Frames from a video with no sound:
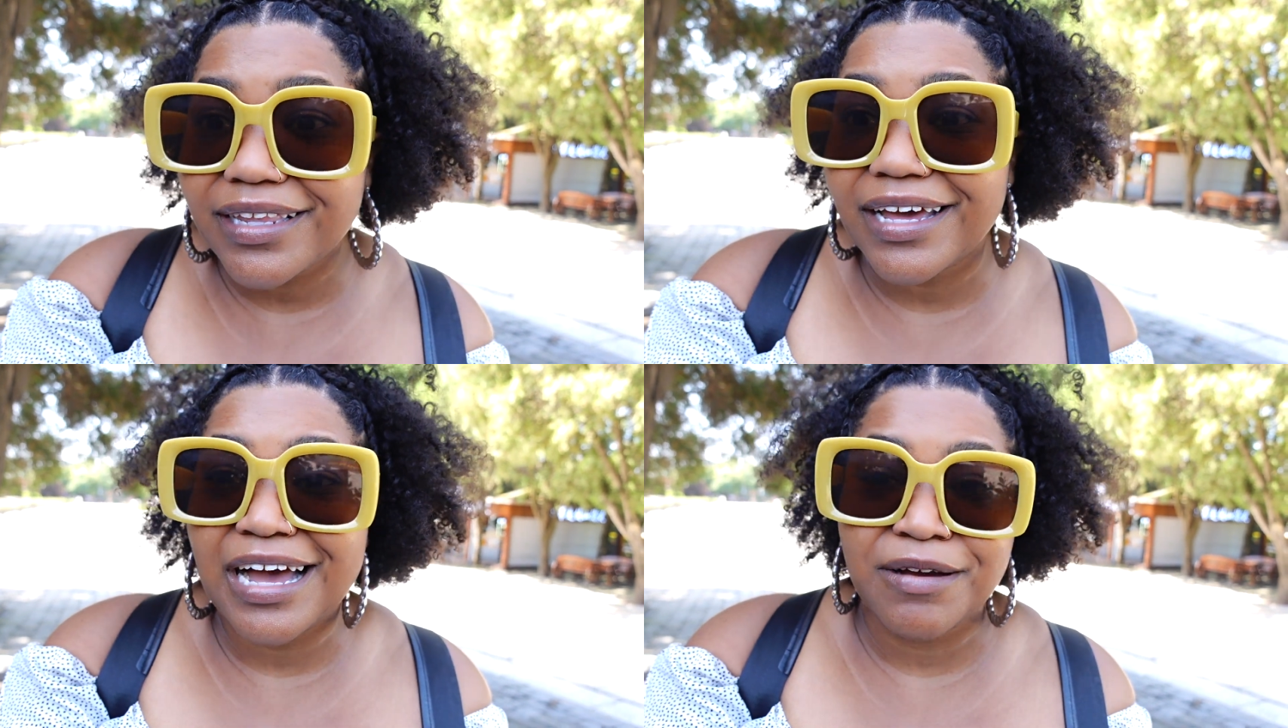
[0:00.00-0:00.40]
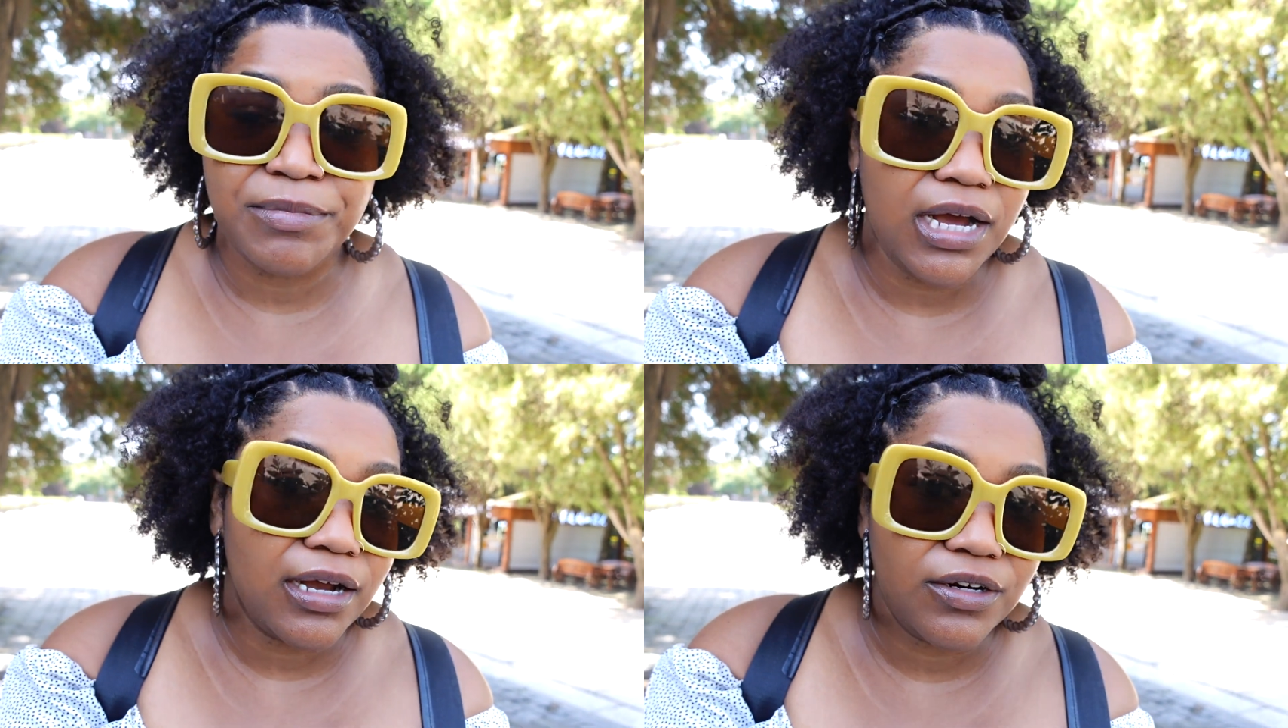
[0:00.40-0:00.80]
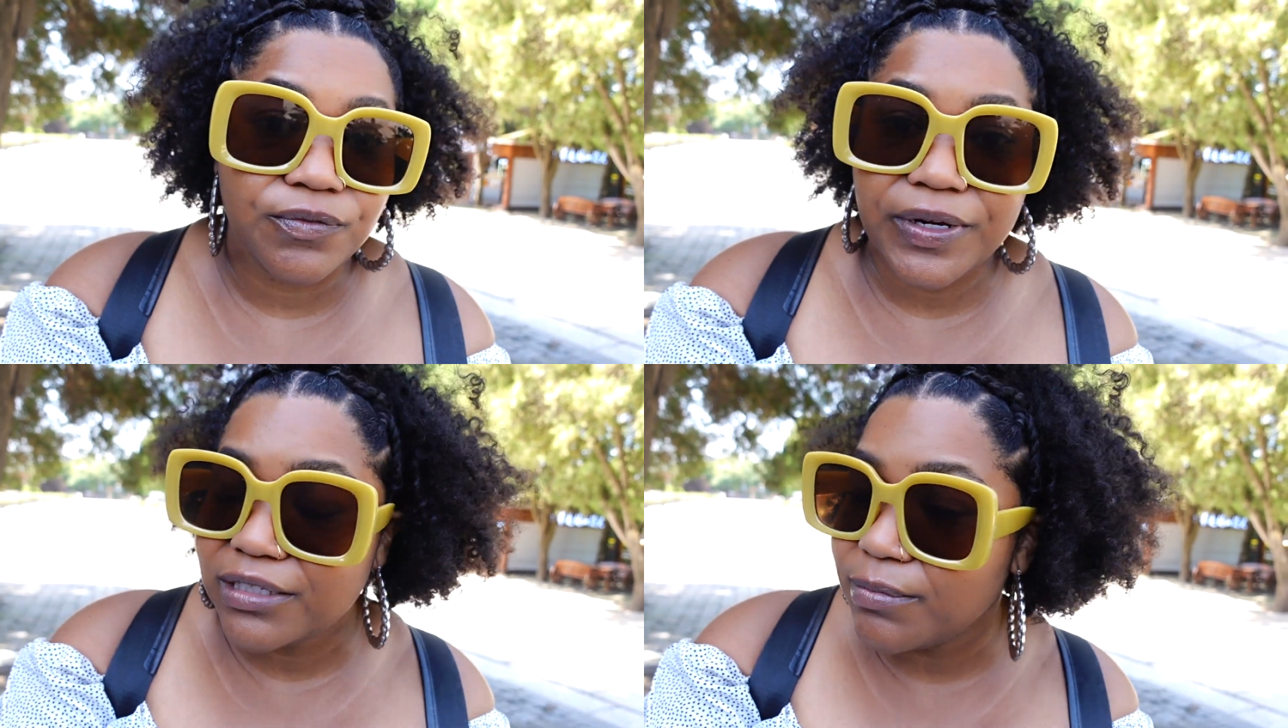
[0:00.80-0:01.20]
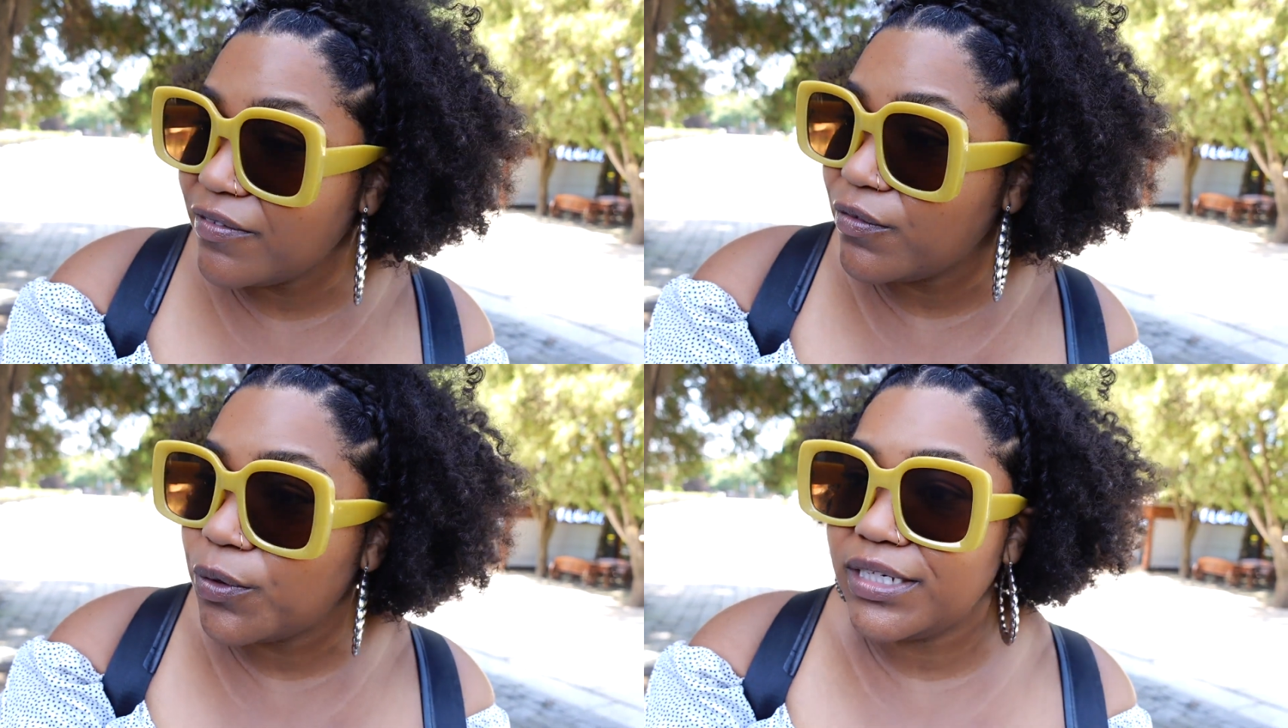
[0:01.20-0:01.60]
Like, I'm not gonna raise my
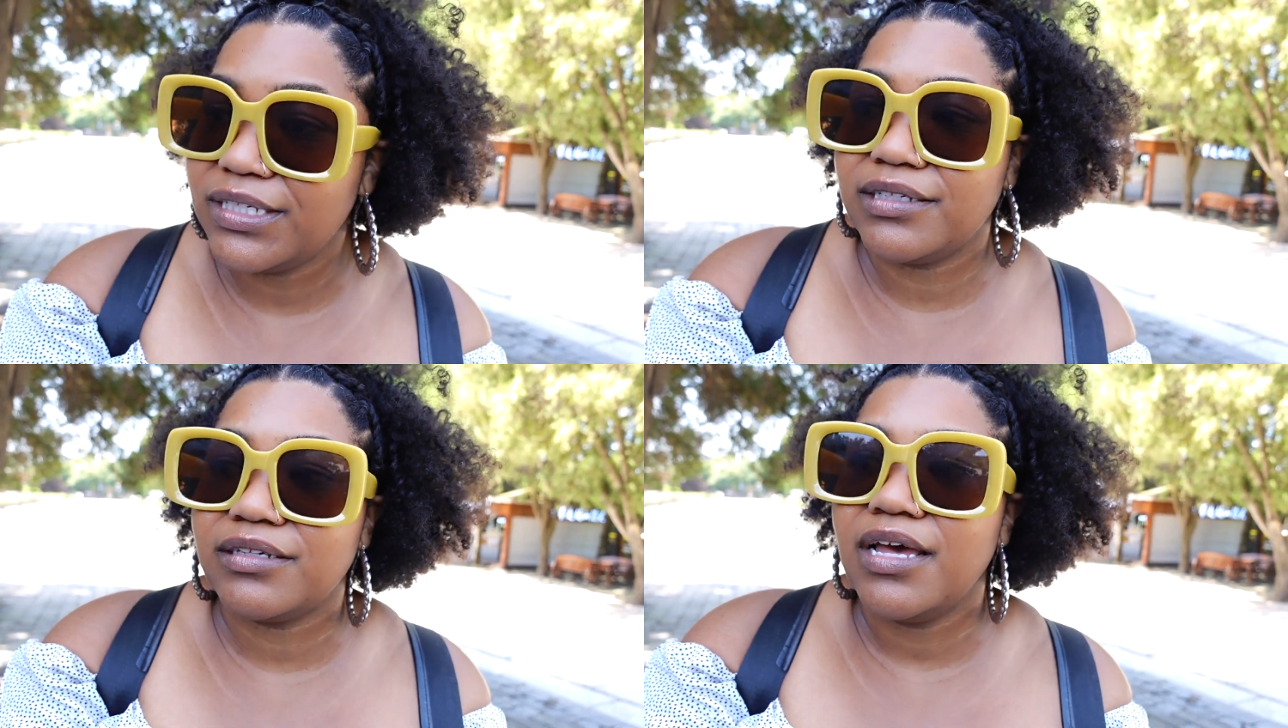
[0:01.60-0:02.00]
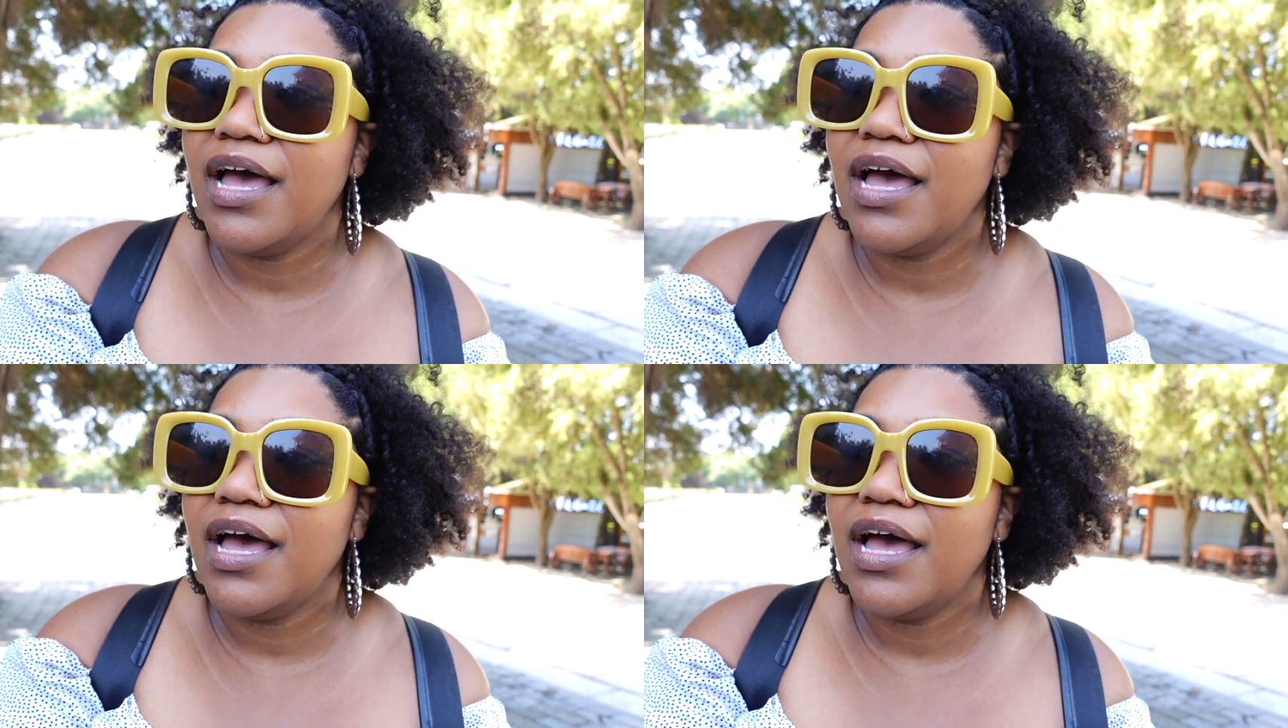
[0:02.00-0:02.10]
voice.